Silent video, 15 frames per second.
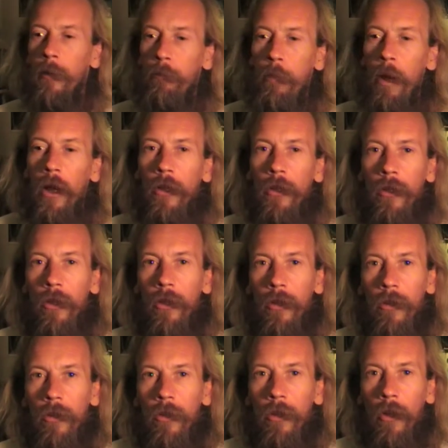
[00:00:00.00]
But,
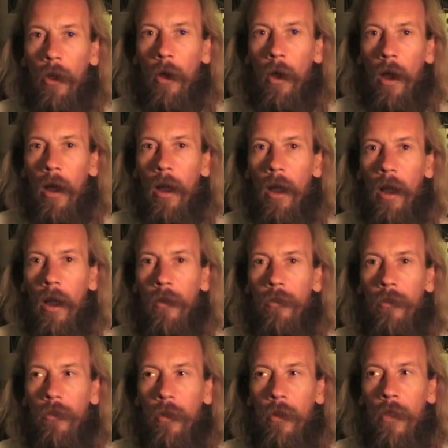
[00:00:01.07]
you know,
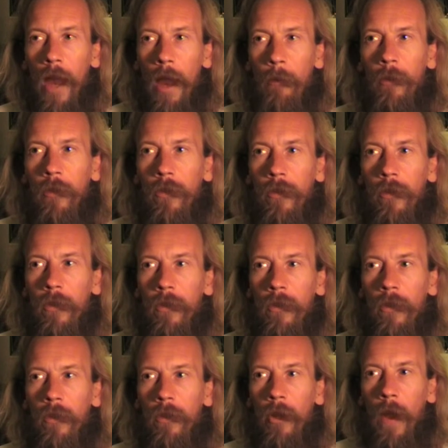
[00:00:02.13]
so that was...
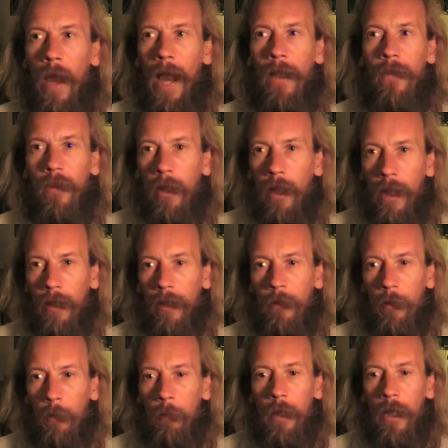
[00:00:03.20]
You know, as
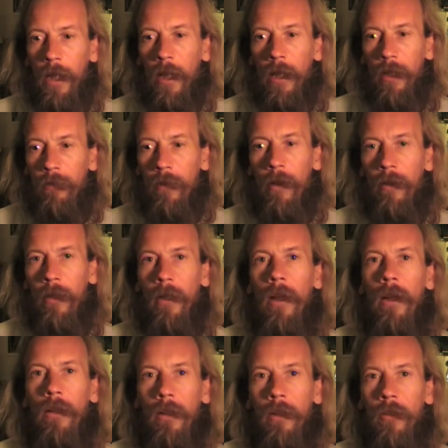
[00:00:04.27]
a being a very
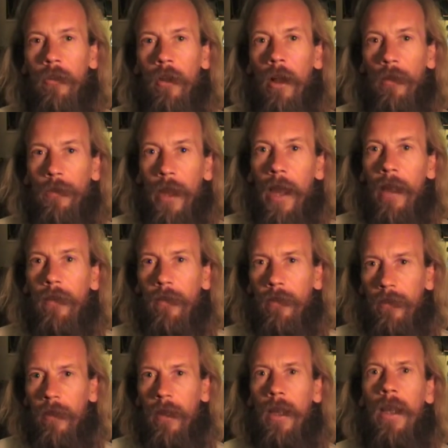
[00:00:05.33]
young child,
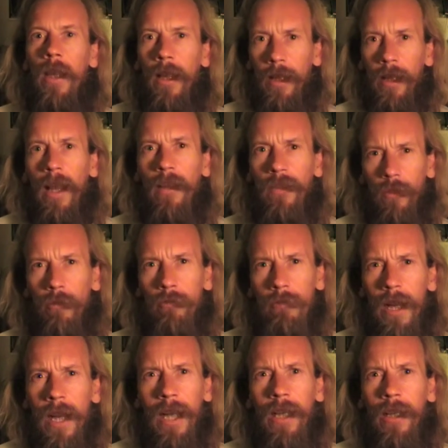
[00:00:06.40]
that's a
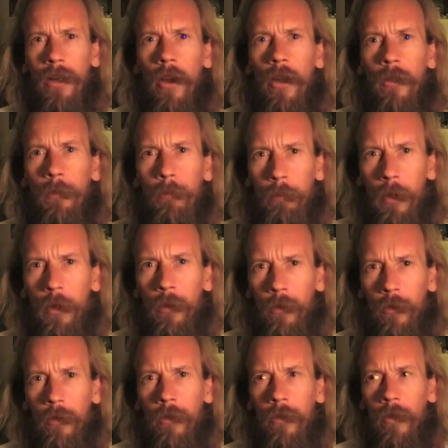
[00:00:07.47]
really nice
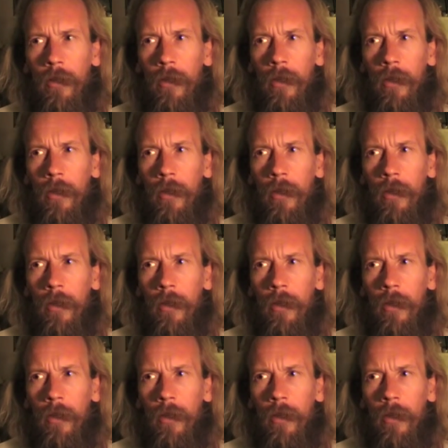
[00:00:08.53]
boost.